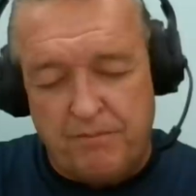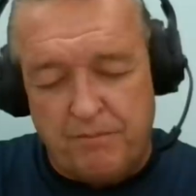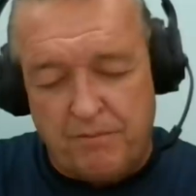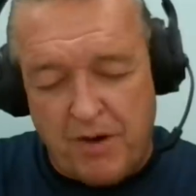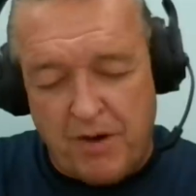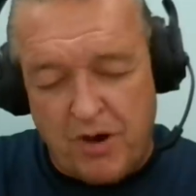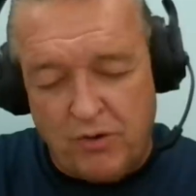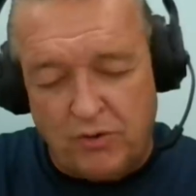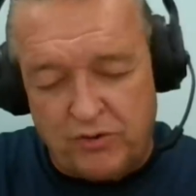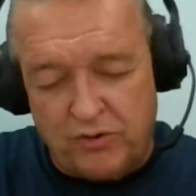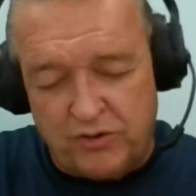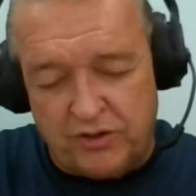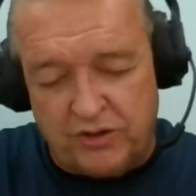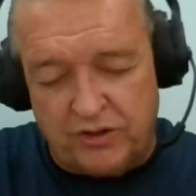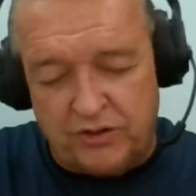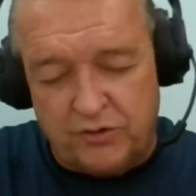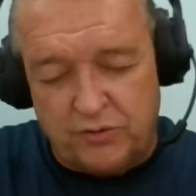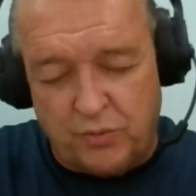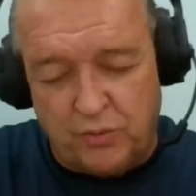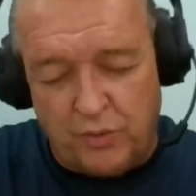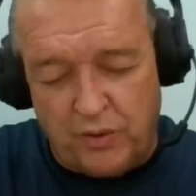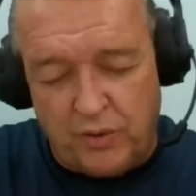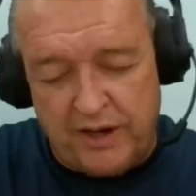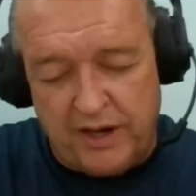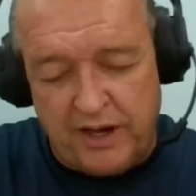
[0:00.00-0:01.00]

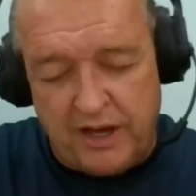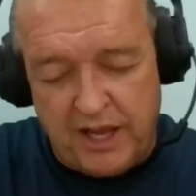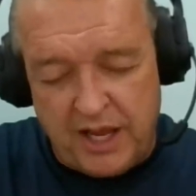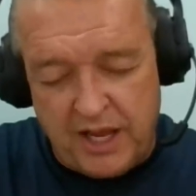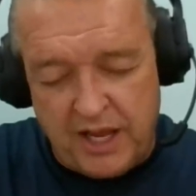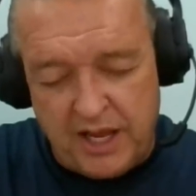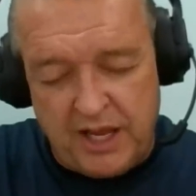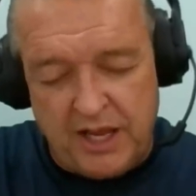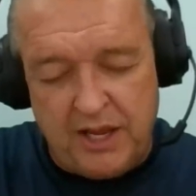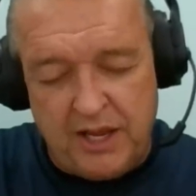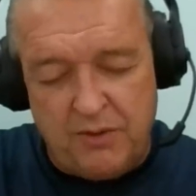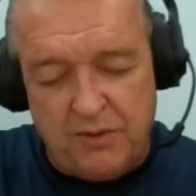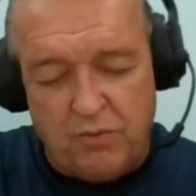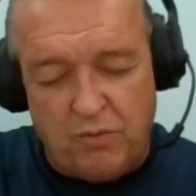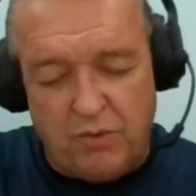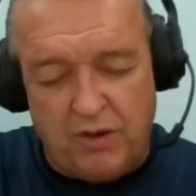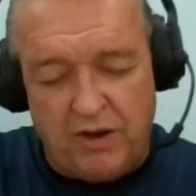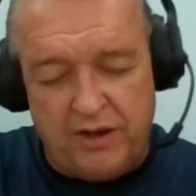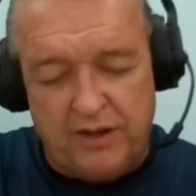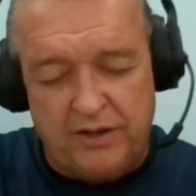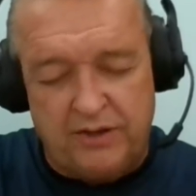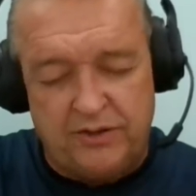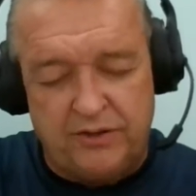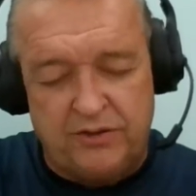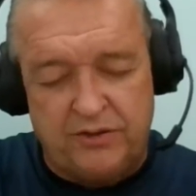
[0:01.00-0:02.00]
when he
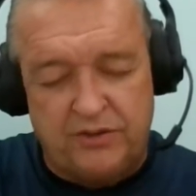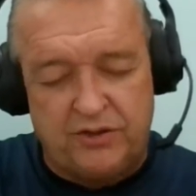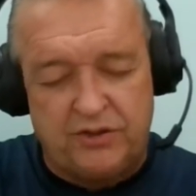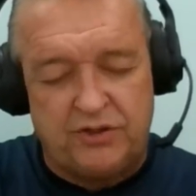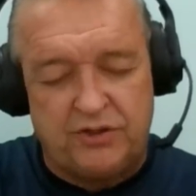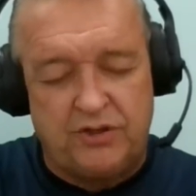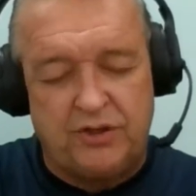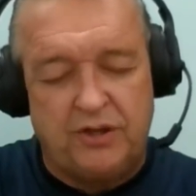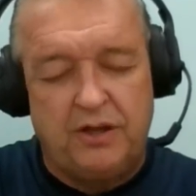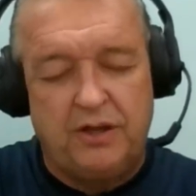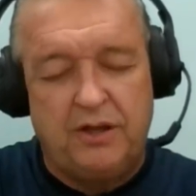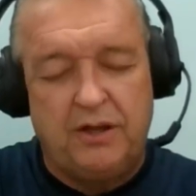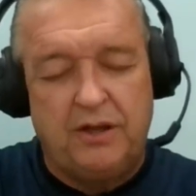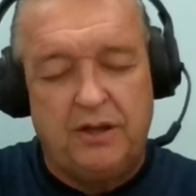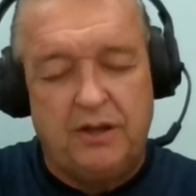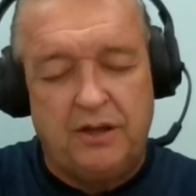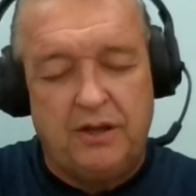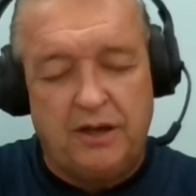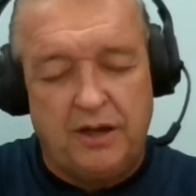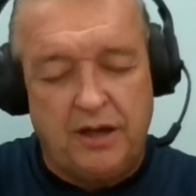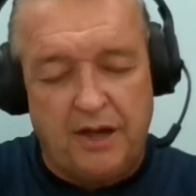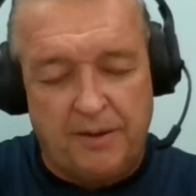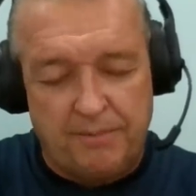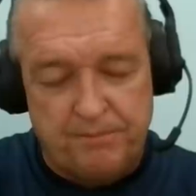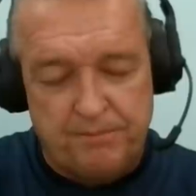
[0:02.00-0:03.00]
was
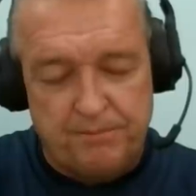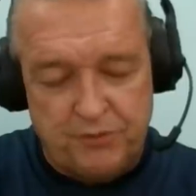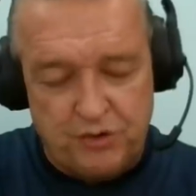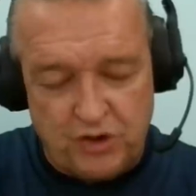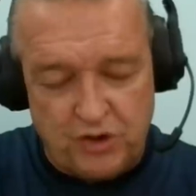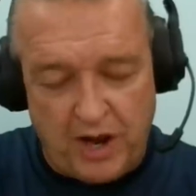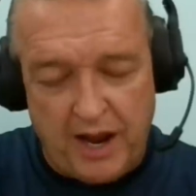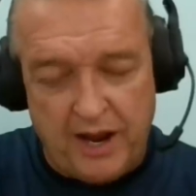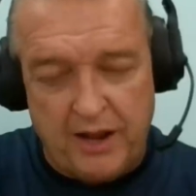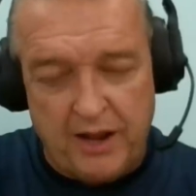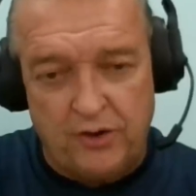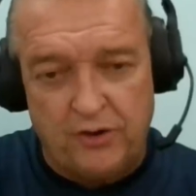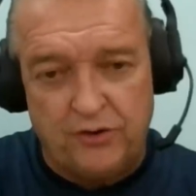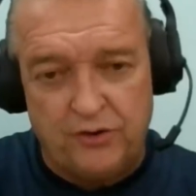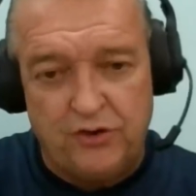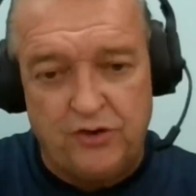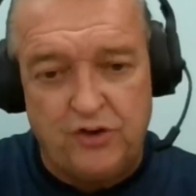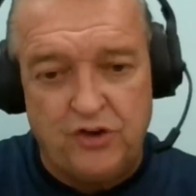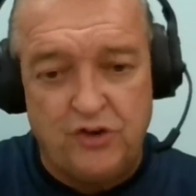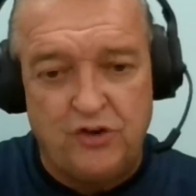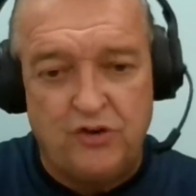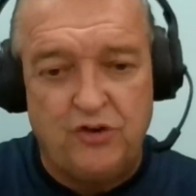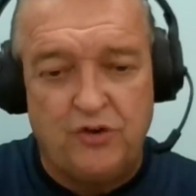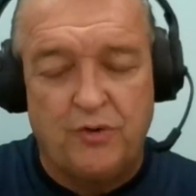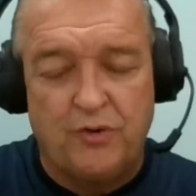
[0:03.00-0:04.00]
a child,
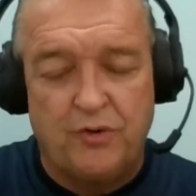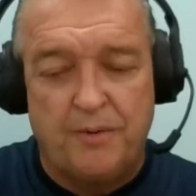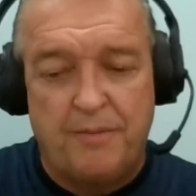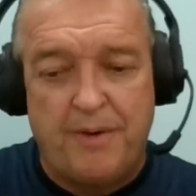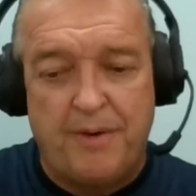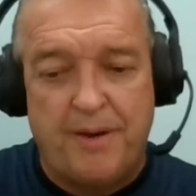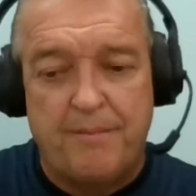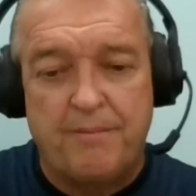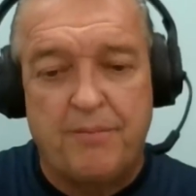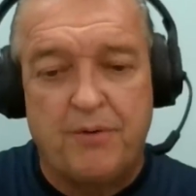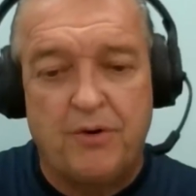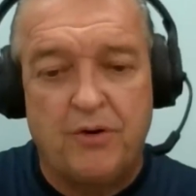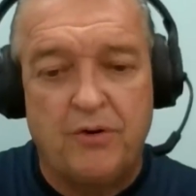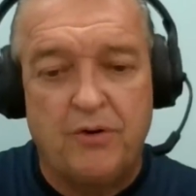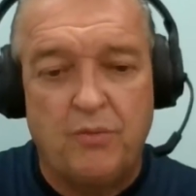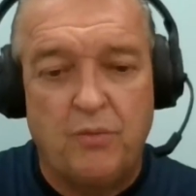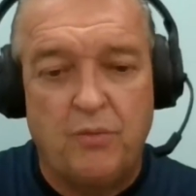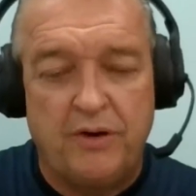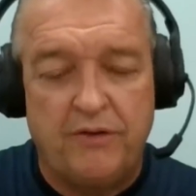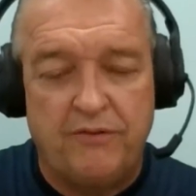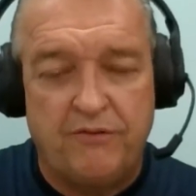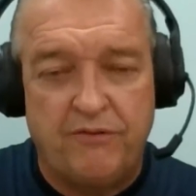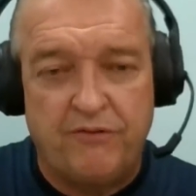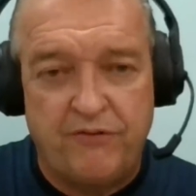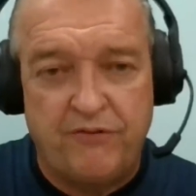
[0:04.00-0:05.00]
do you remember
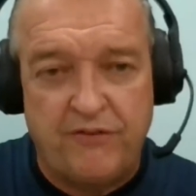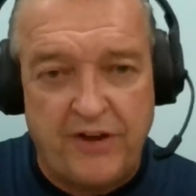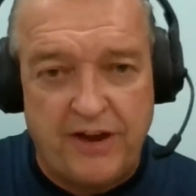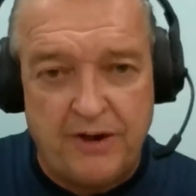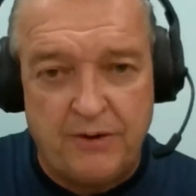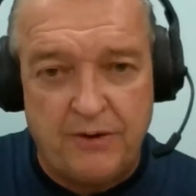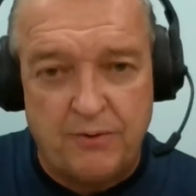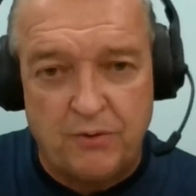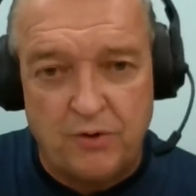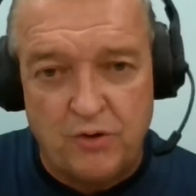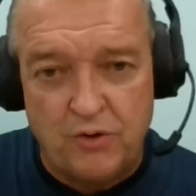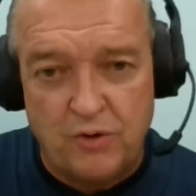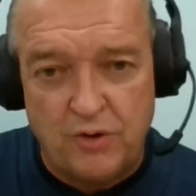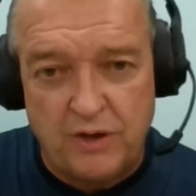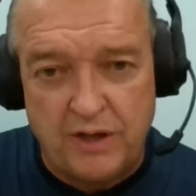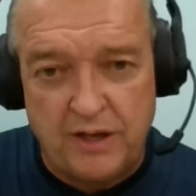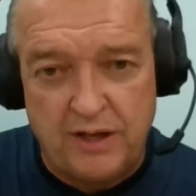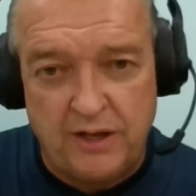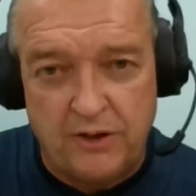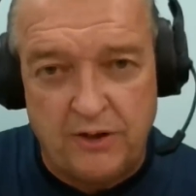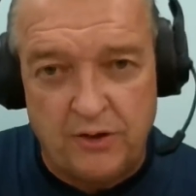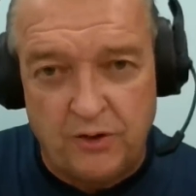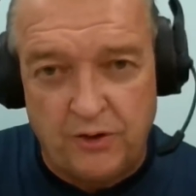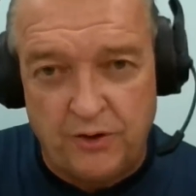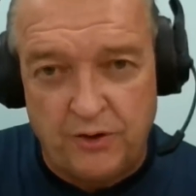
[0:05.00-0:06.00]
when Pharaoh
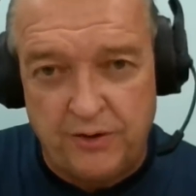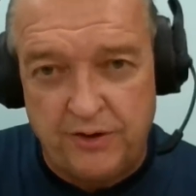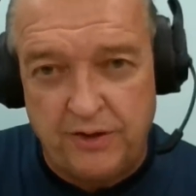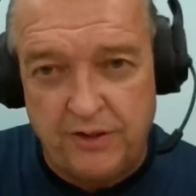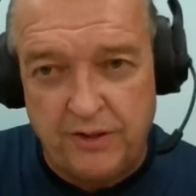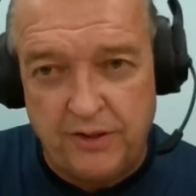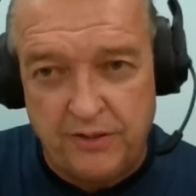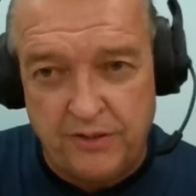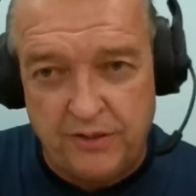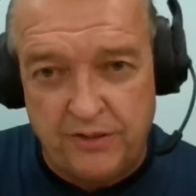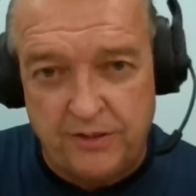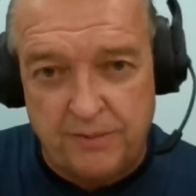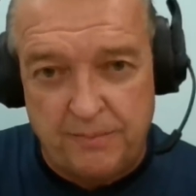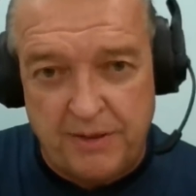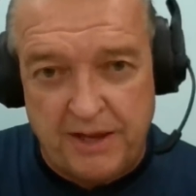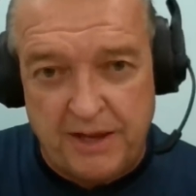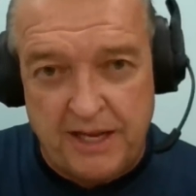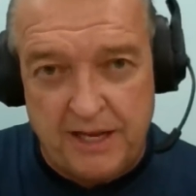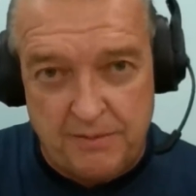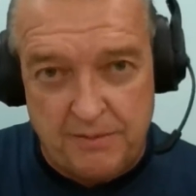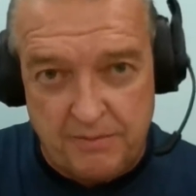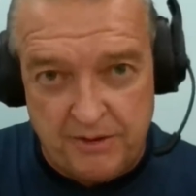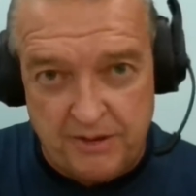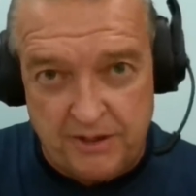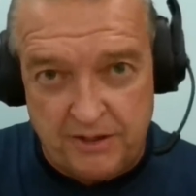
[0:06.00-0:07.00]
killed the
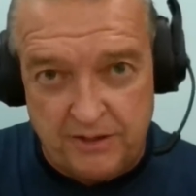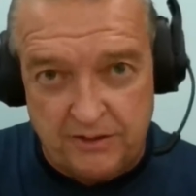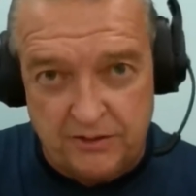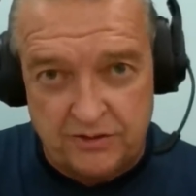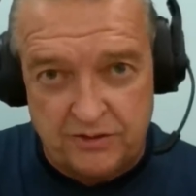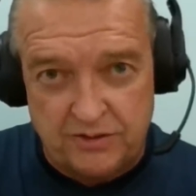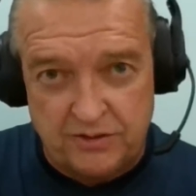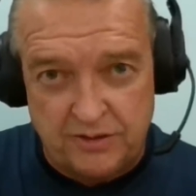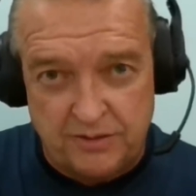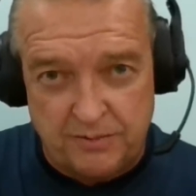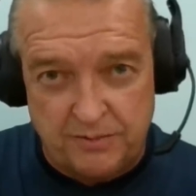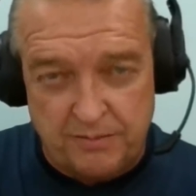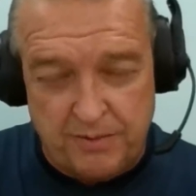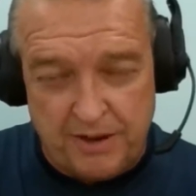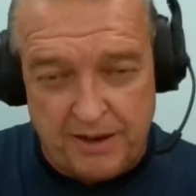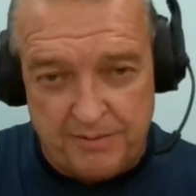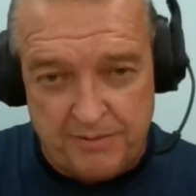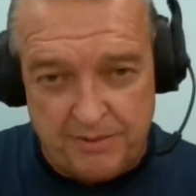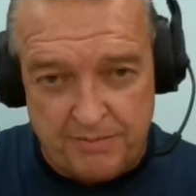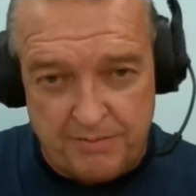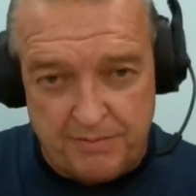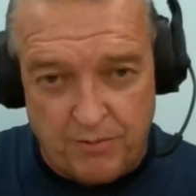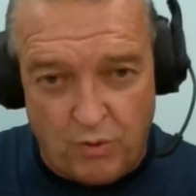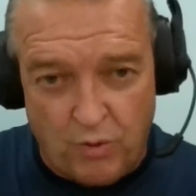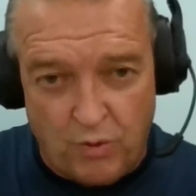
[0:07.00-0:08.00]
babies, the
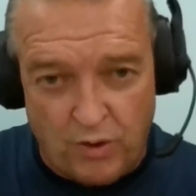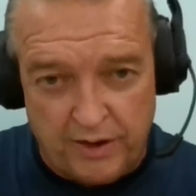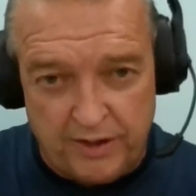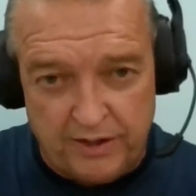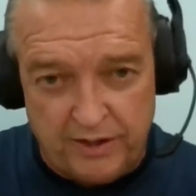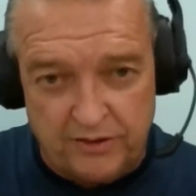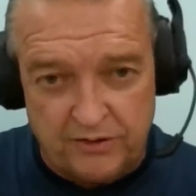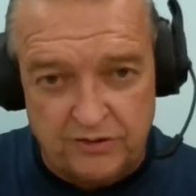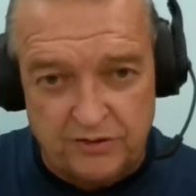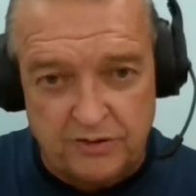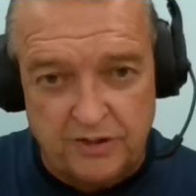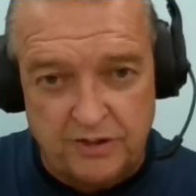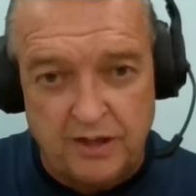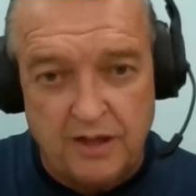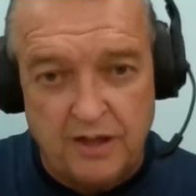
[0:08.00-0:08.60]
baby boys?